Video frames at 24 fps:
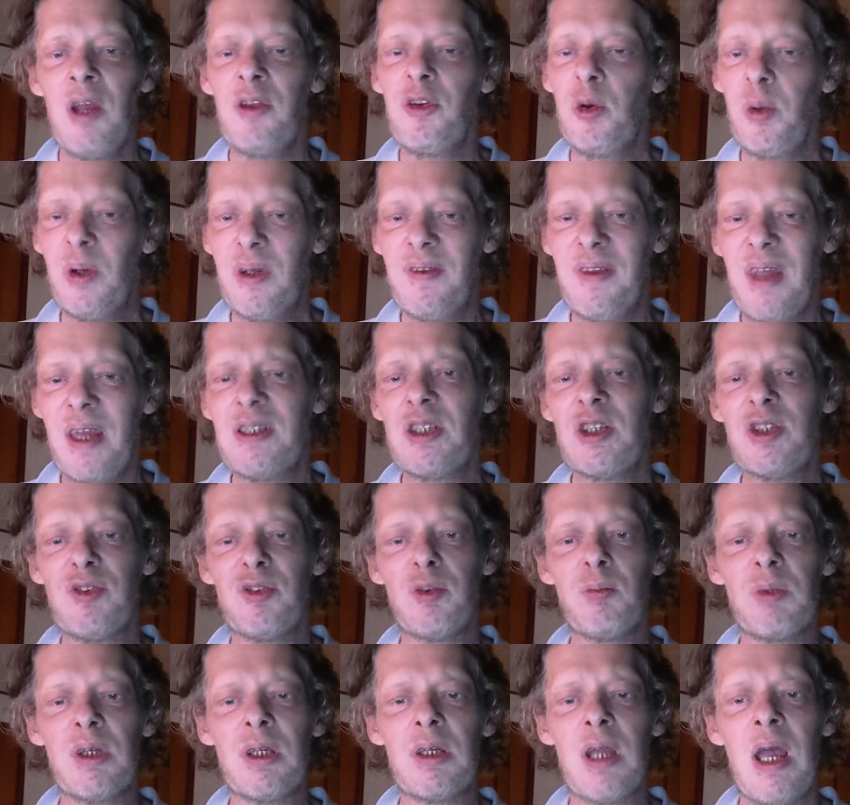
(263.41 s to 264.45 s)
Too intense
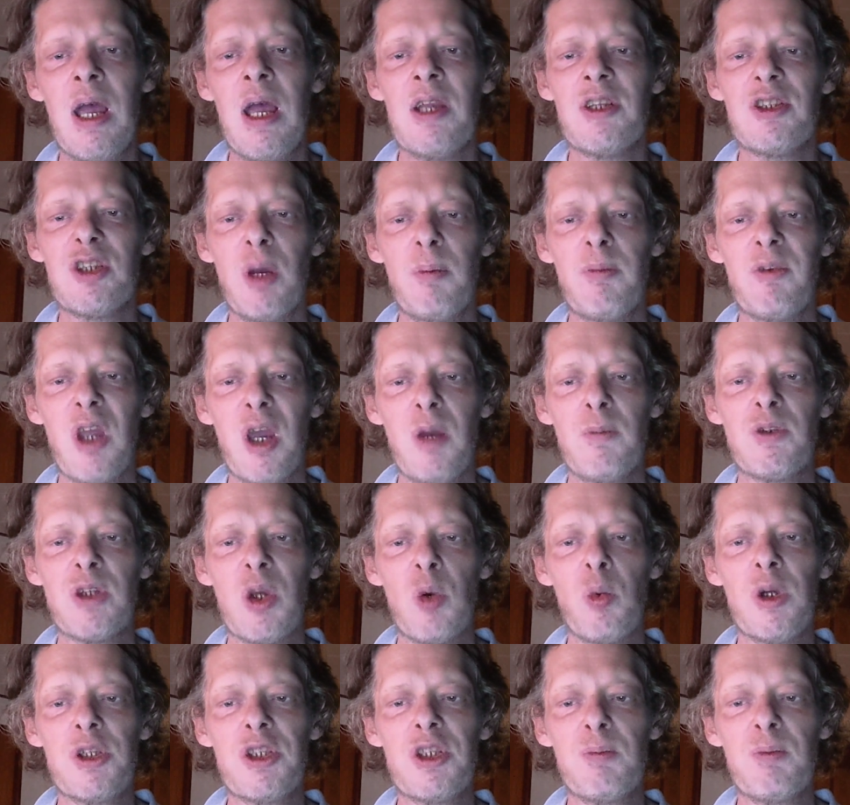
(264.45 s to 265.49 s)
for me. Sometimes I
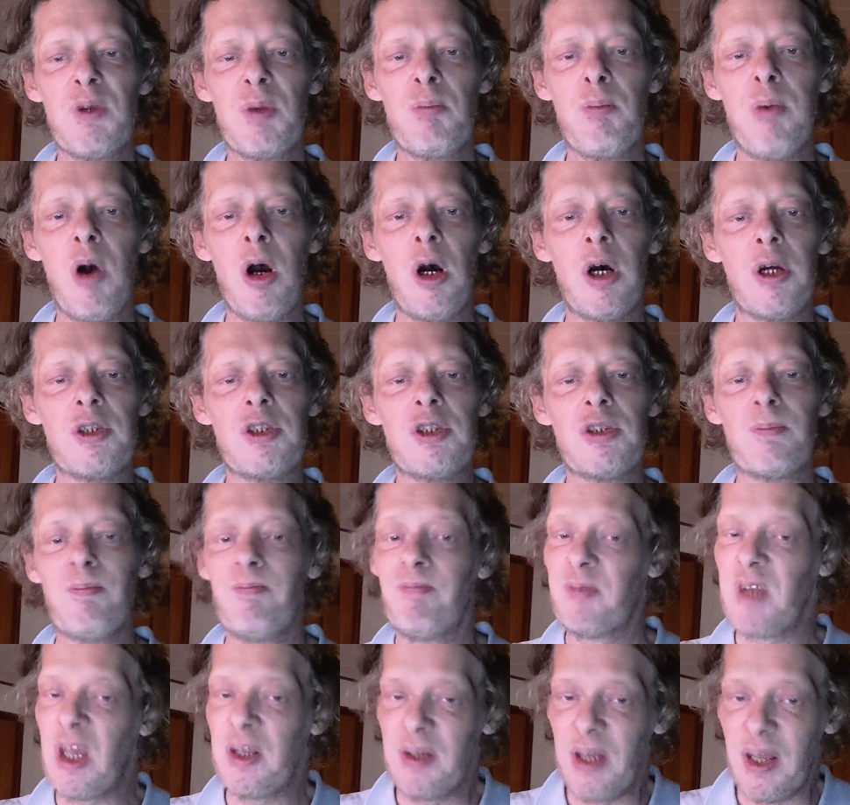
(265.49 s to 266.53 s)
watch them in parts,
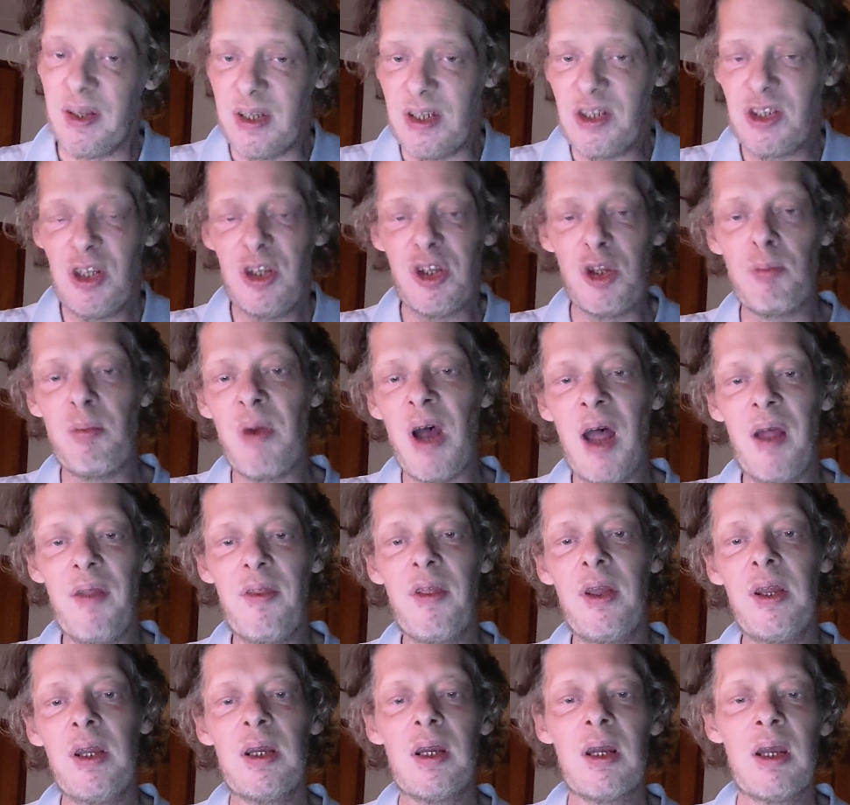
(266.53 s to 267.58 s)
and that isn't a bad
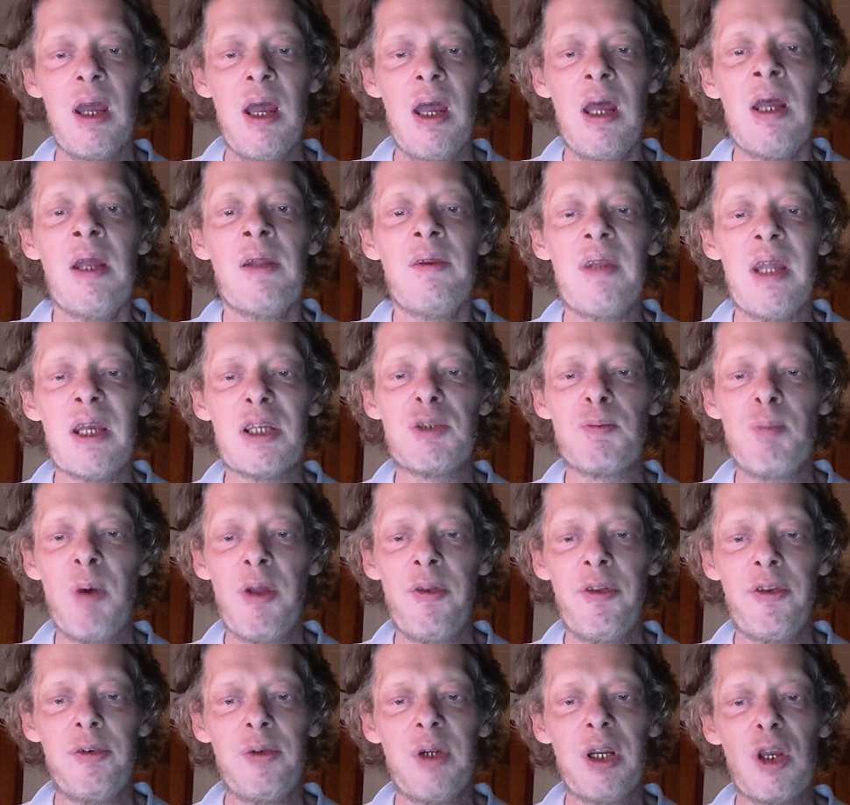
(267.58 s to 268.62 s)
thing. Next
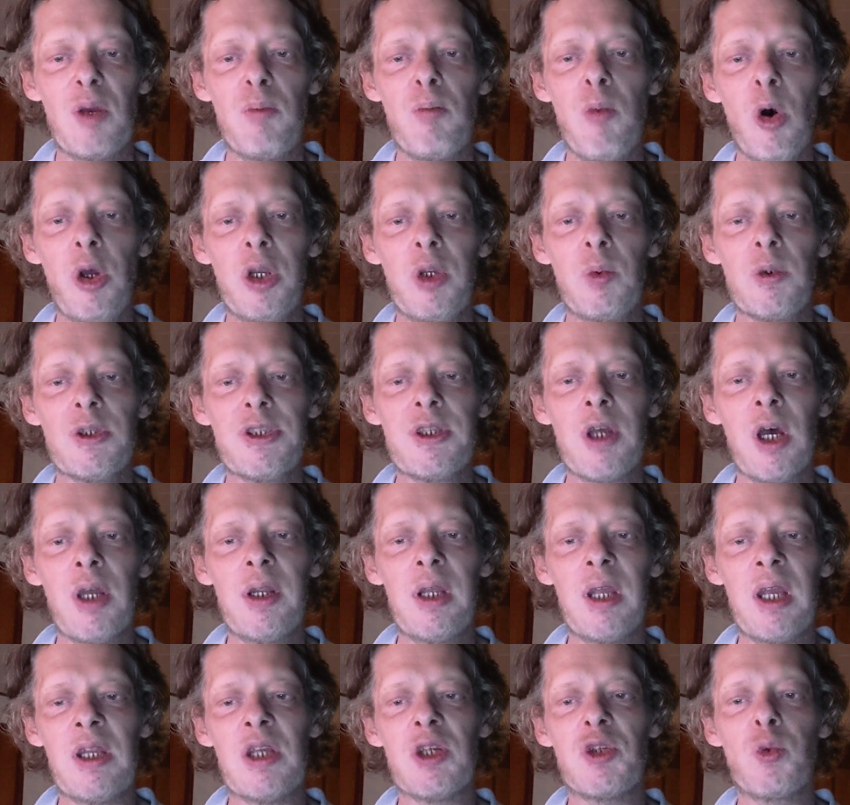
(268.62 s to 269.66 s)
month, Rick and Morty will start
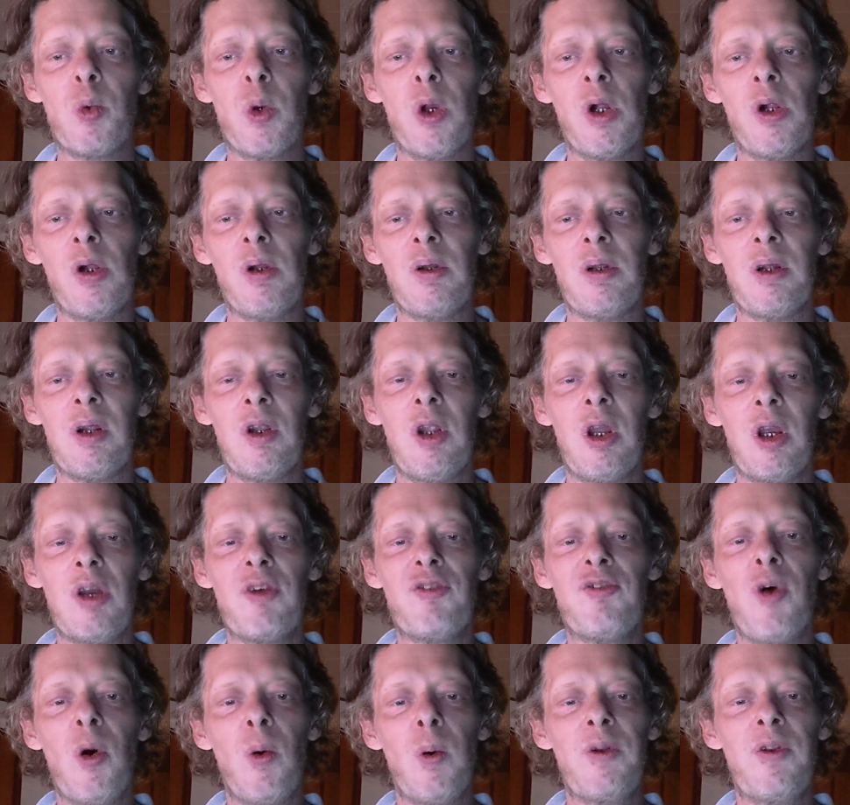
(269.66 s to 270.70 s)
again as well. Looking
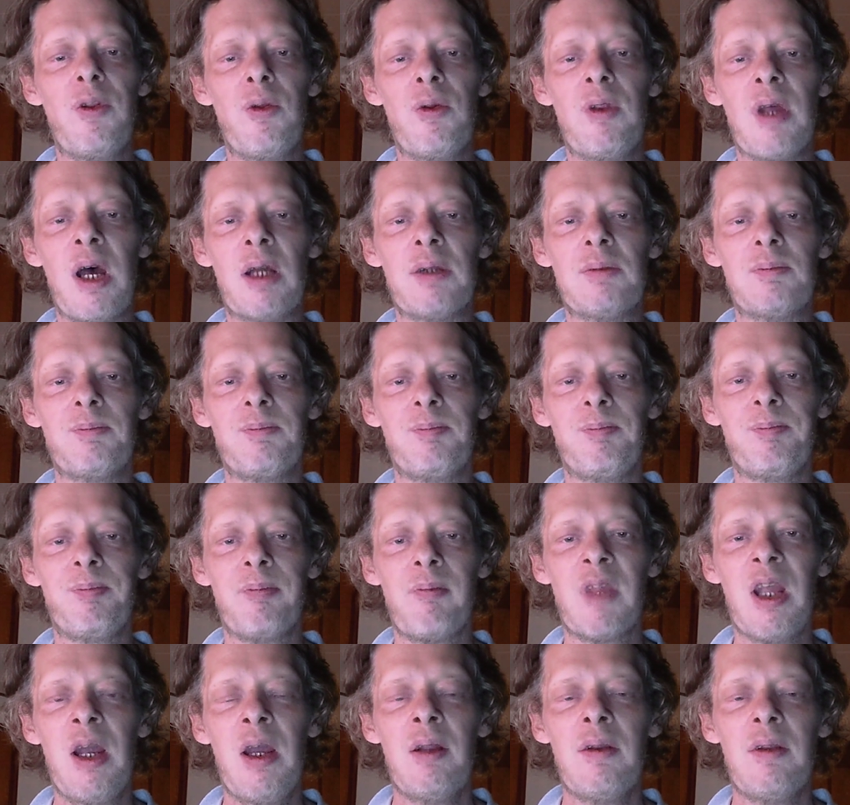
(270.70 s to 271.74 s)
forward to that.
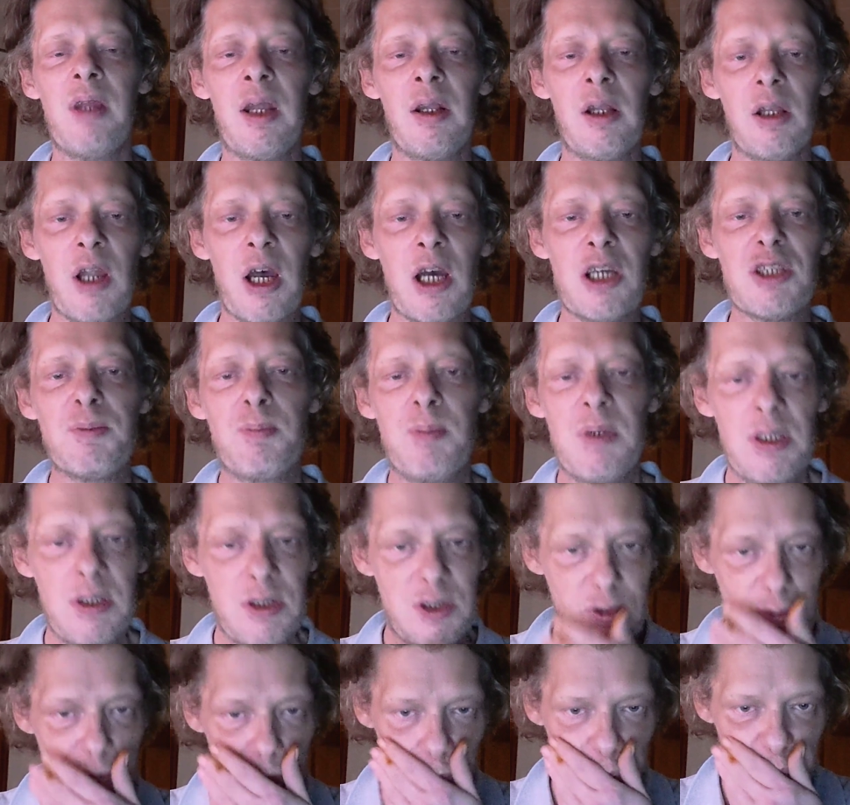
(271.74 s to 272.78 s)
Then the last
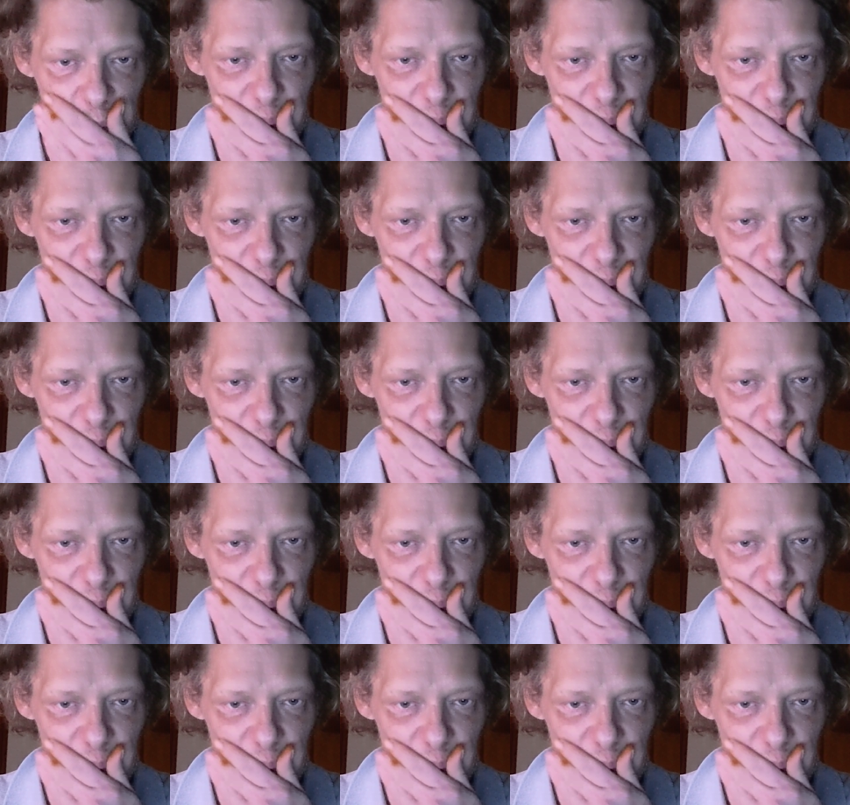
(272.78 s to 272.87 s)
piece.